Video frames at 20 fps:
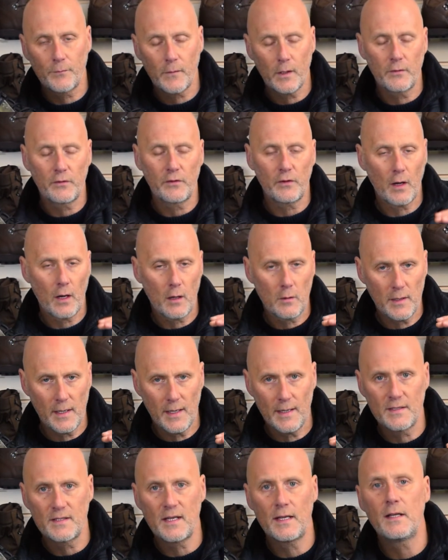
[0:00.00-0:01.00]
So
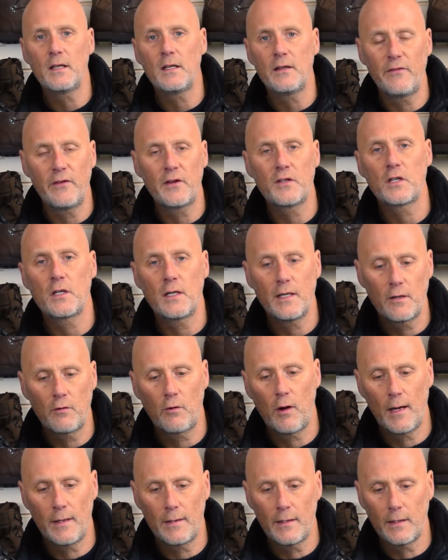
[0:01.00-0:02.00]
it is individually
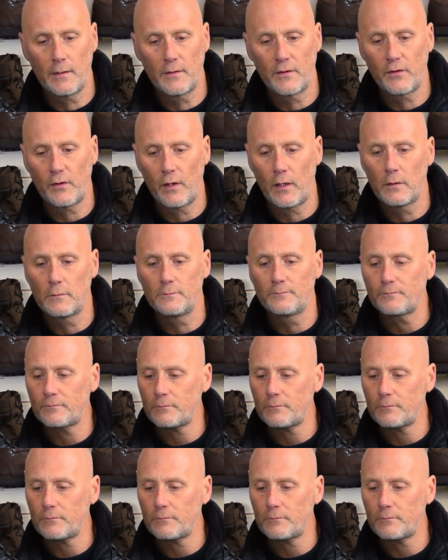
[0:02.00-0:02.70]
graded. So